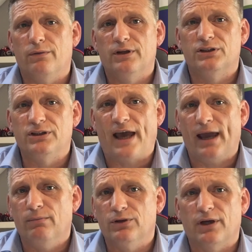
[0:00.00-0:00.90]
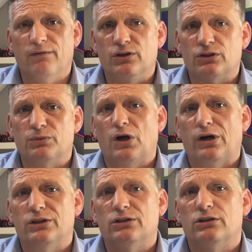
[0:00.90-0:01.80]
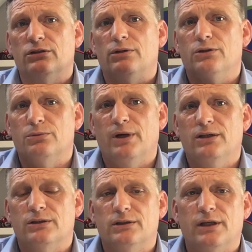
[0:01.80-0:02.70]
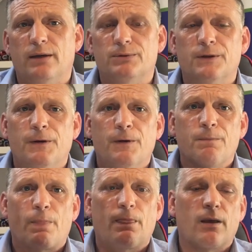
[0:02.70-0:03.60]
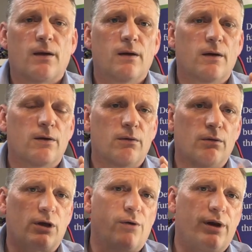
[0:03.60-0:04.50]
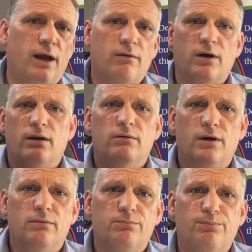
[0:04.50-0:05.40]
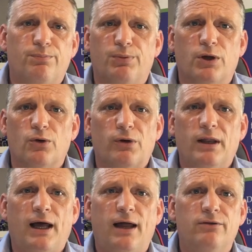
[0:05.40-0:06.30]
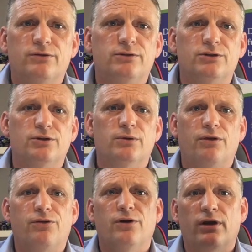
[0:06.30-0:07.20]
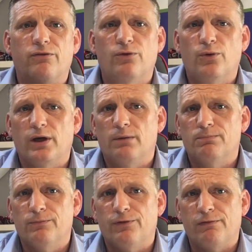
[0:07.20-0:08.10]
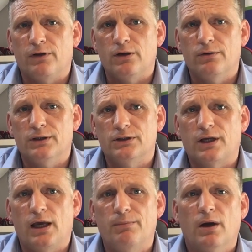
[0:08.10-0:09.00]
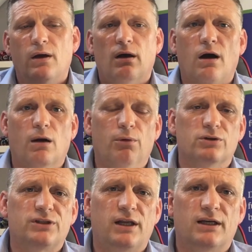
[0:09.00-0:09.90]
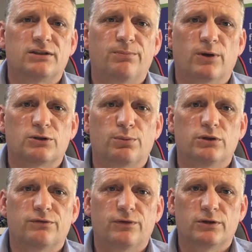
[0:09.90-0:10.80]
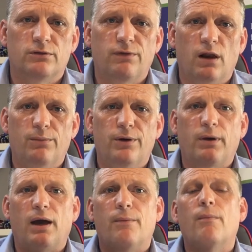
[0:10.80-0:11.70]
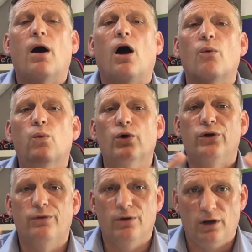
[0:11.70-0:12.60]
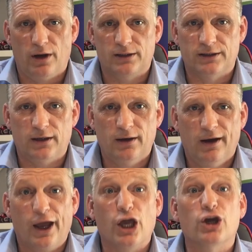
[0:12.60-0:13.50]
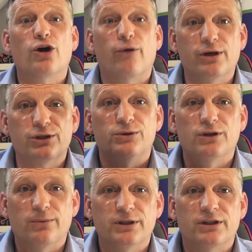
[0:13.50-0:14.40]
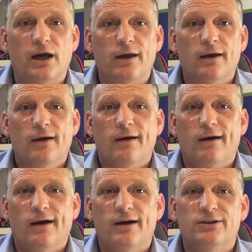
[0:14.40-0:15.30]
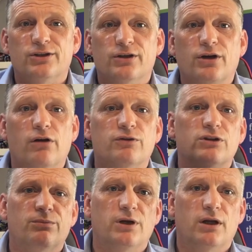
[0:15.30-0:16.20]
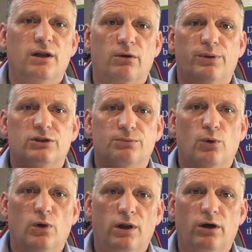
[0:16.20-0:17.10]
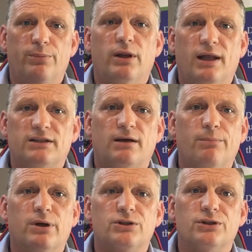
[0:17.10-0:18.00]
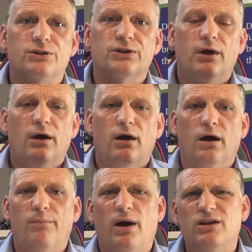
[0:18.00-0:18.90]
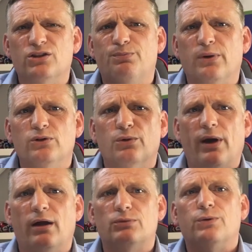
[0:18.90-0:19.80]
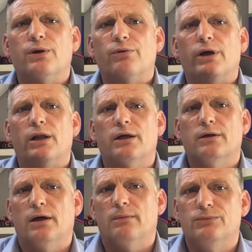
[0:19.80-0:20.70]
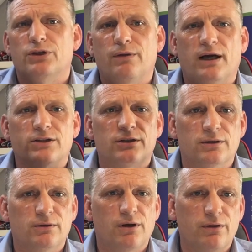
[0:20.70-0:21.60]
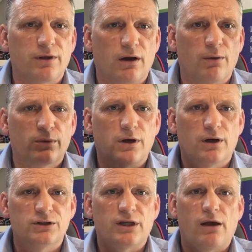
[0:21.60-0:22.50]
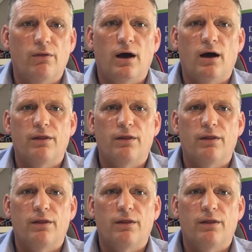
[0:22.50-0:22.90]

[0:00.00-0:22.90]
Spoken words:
This is aimed at giving you some guidance and some hints and tips. Going out and procuring land to do a 30, 40, 50 unit scheme, I'm not saying that's impossible as your first development. I would like to encourage you, shall we say, to go for something a little bit smaller, a little bit less ambitious, and just build your way up to it really. So that's the only thing I would kind of say on that.